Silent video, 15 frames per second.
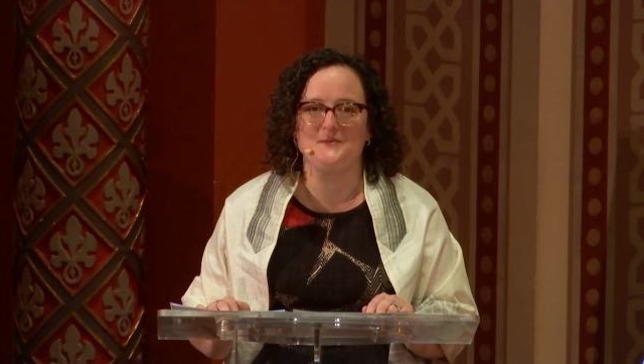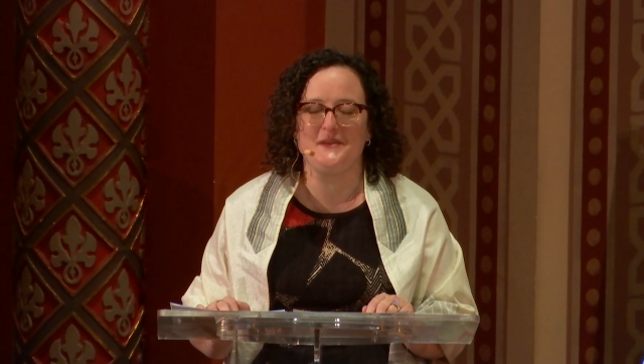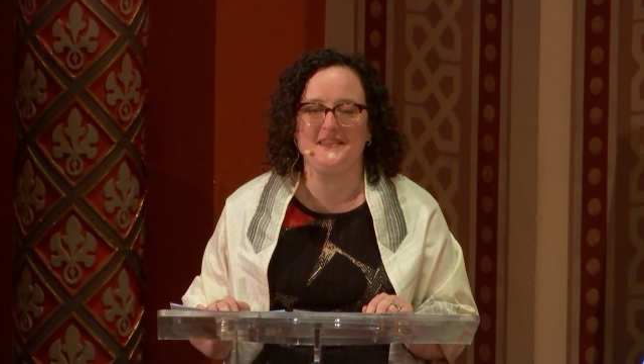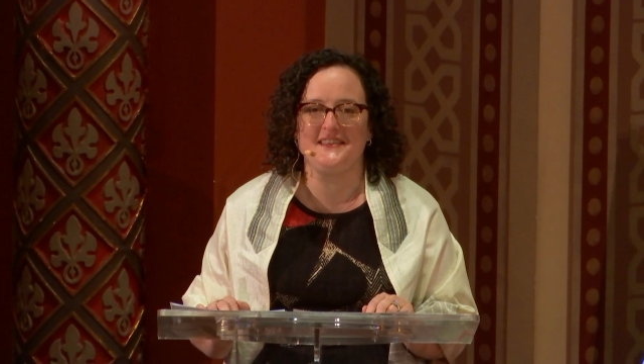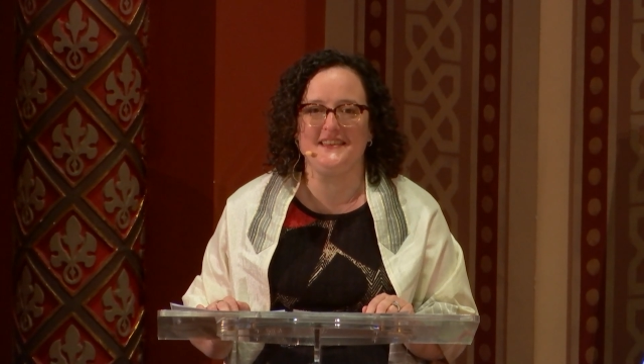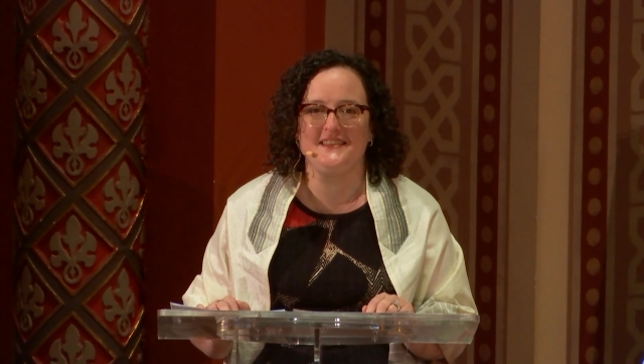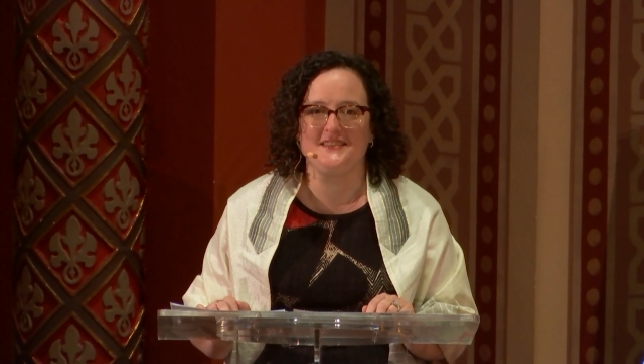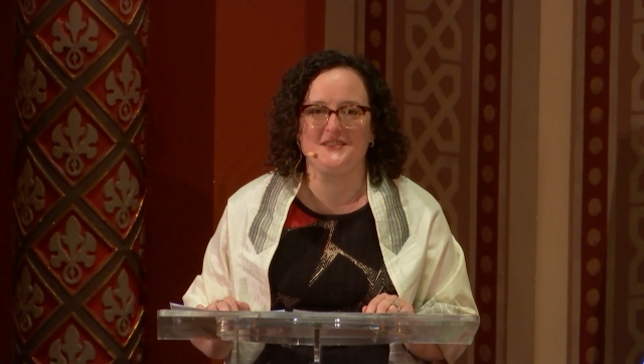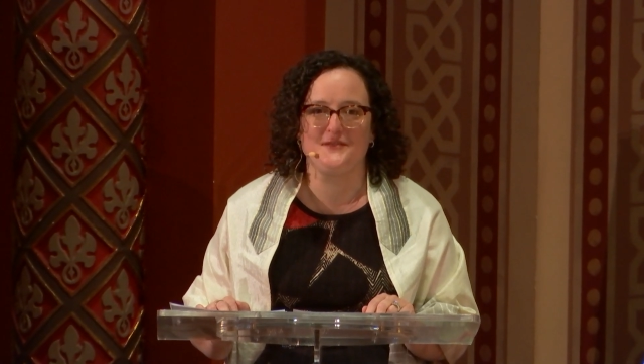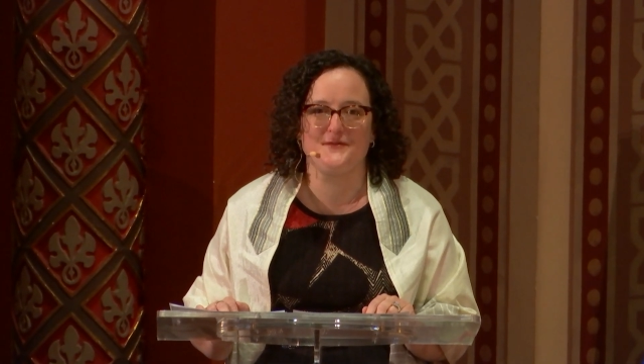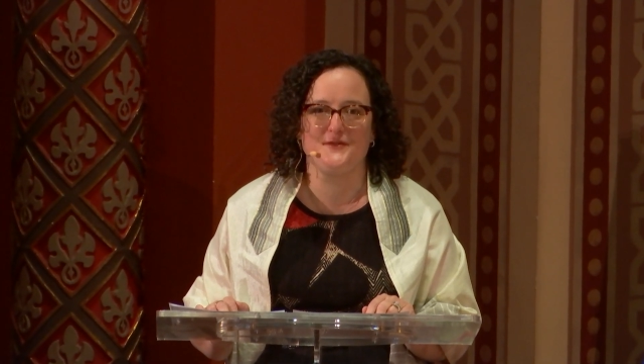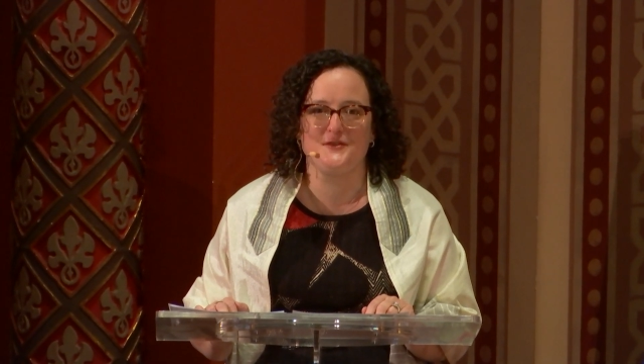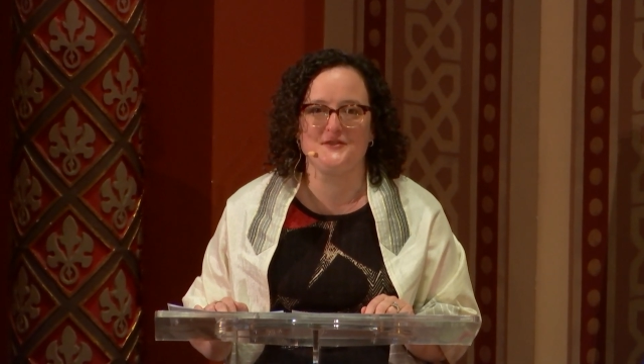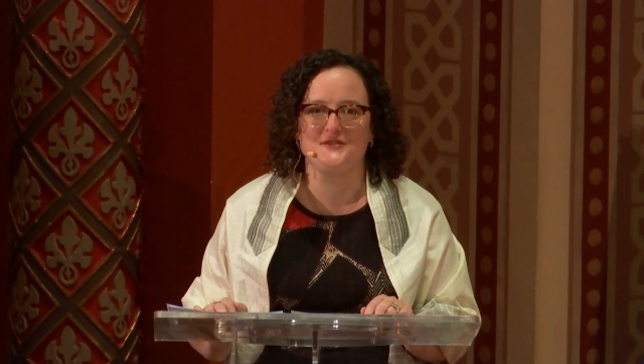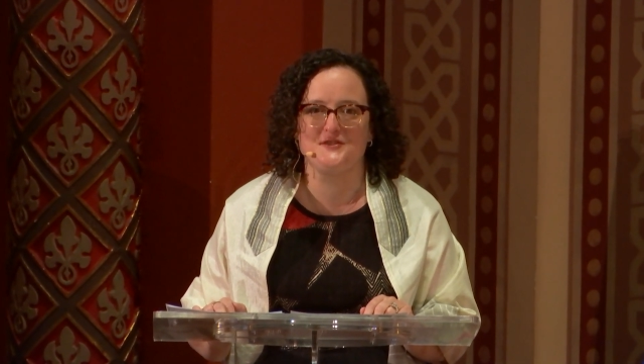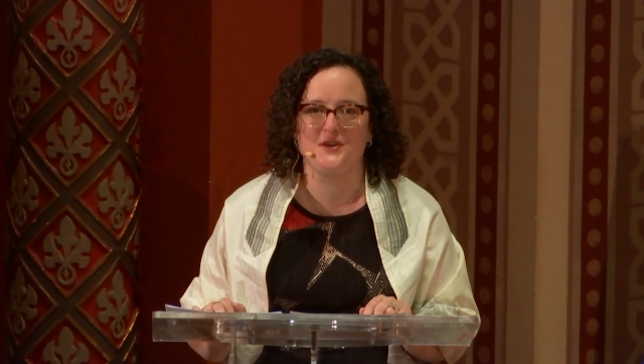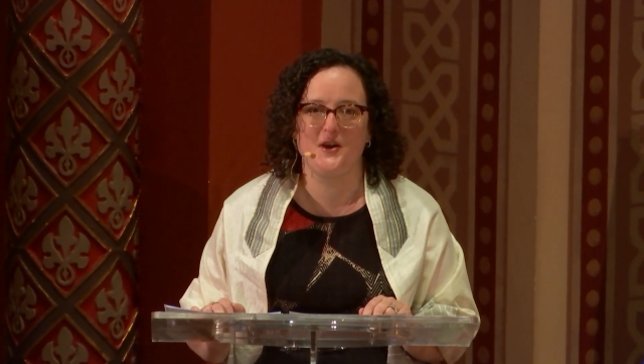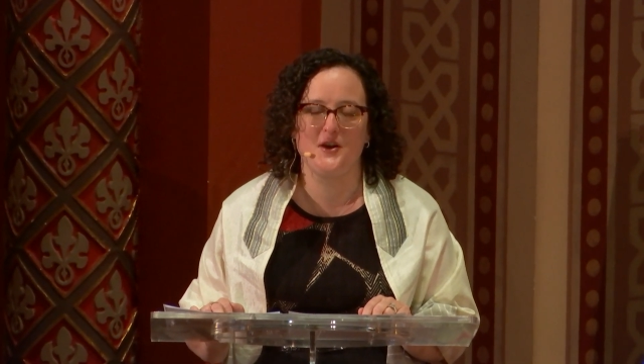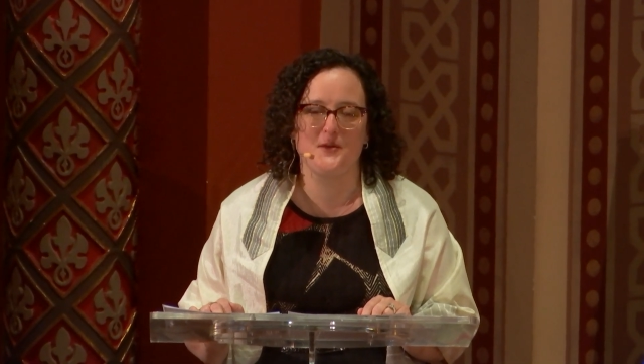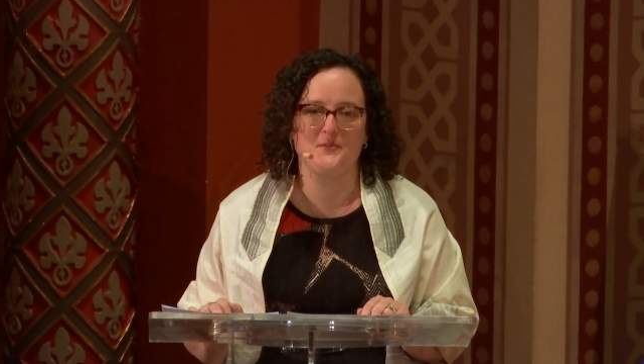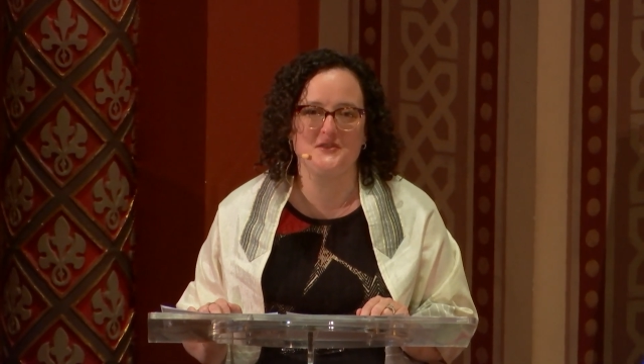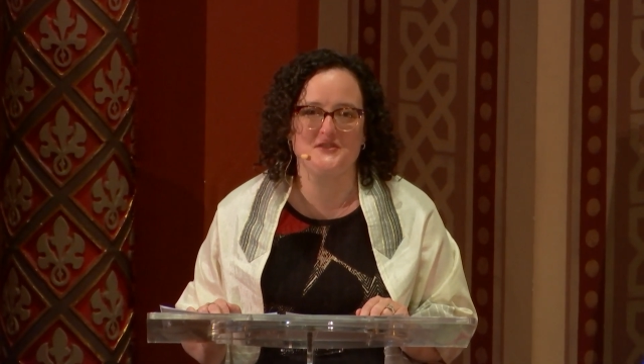with it the first
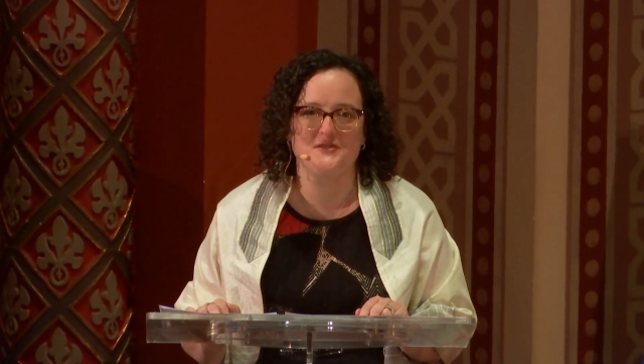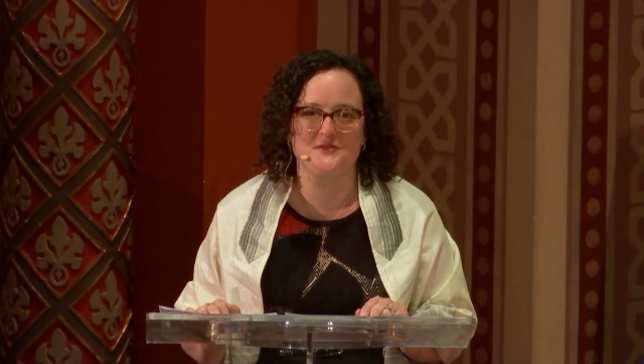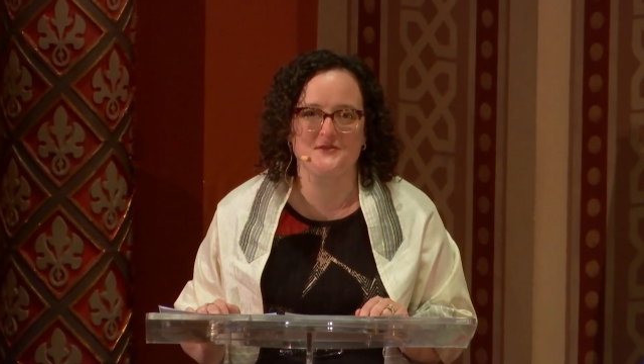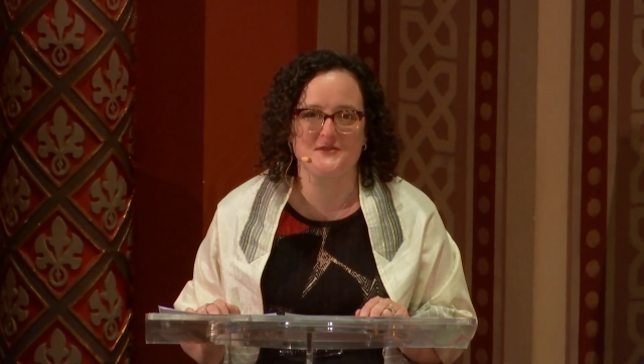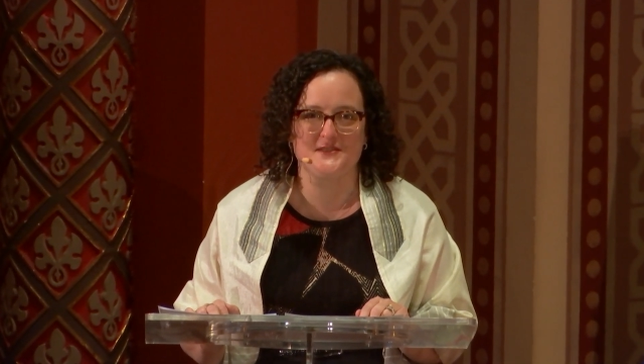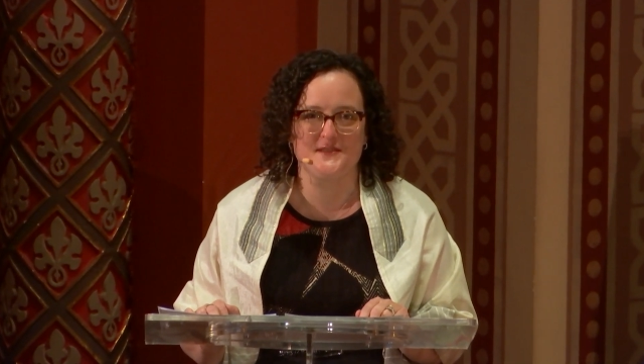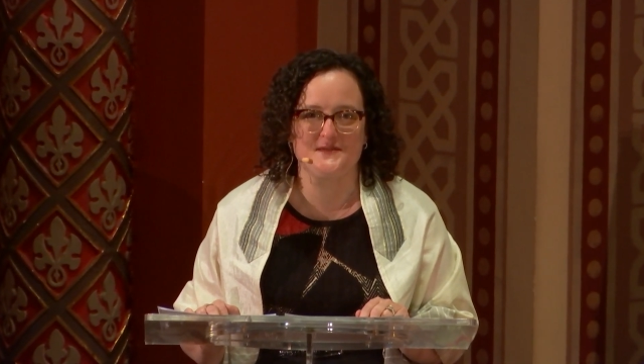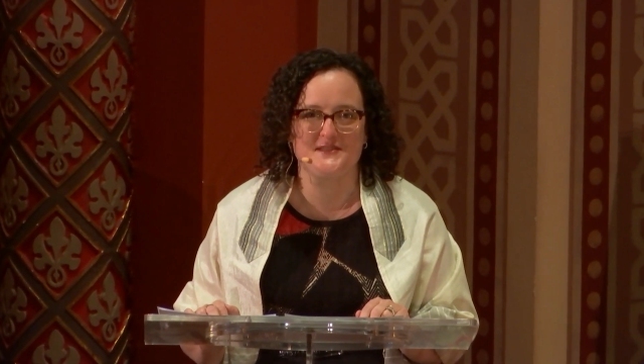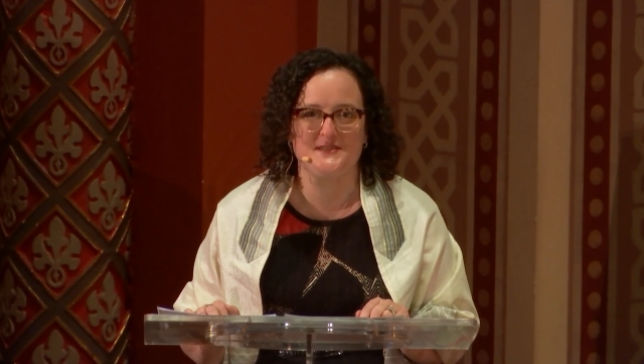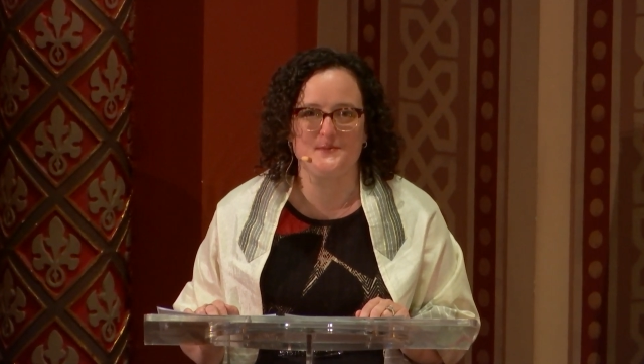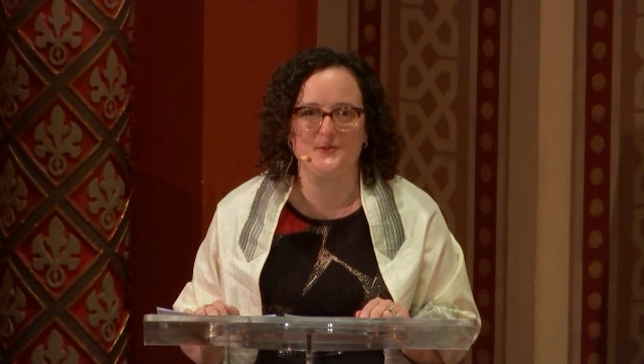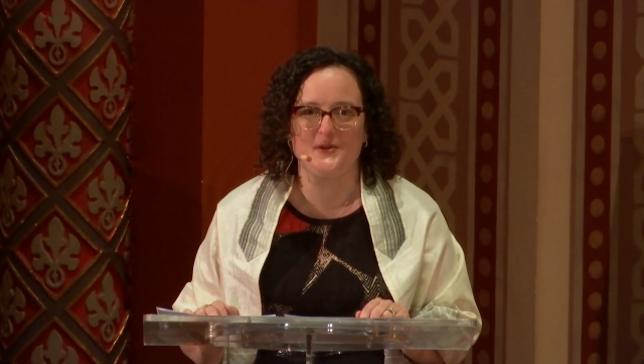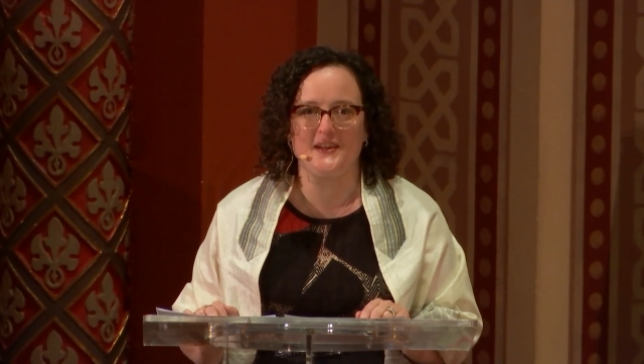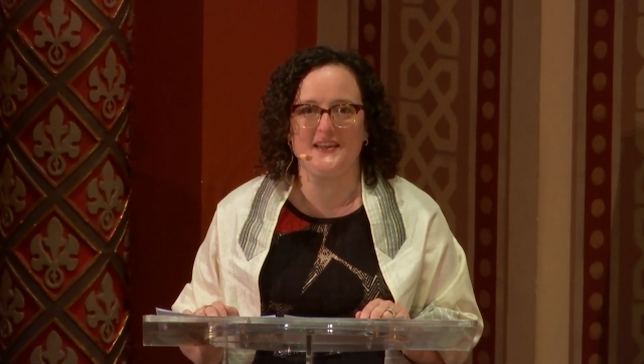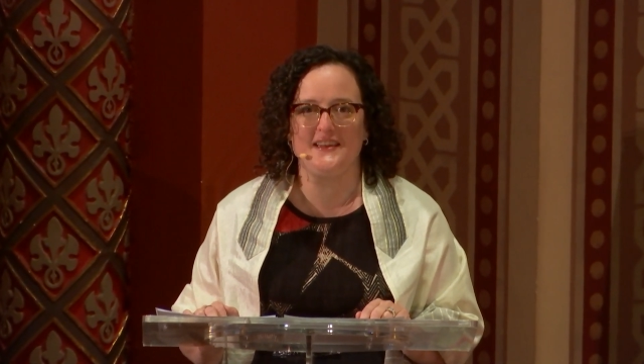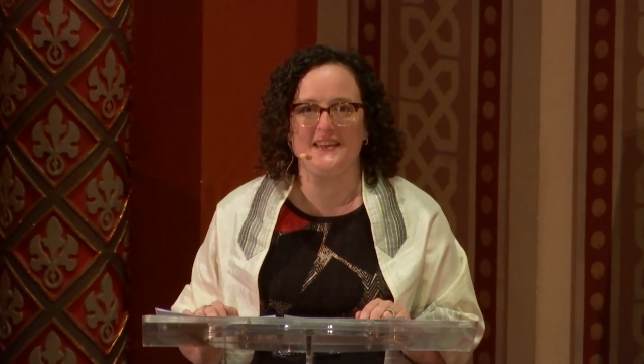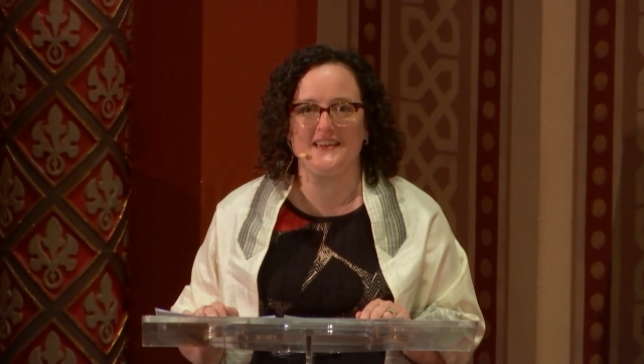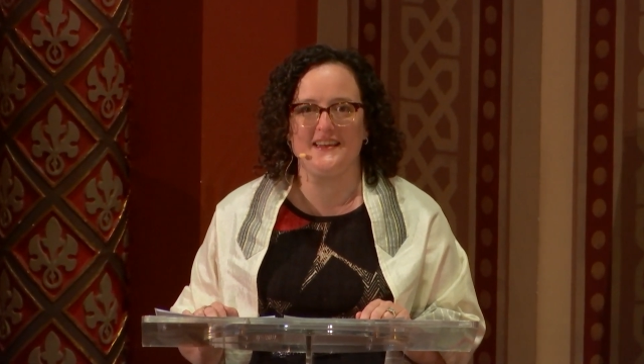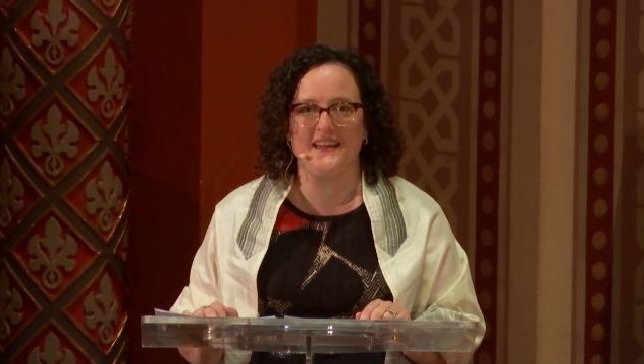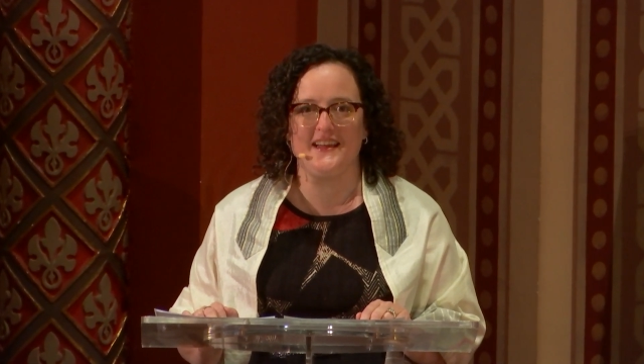harbingers of spring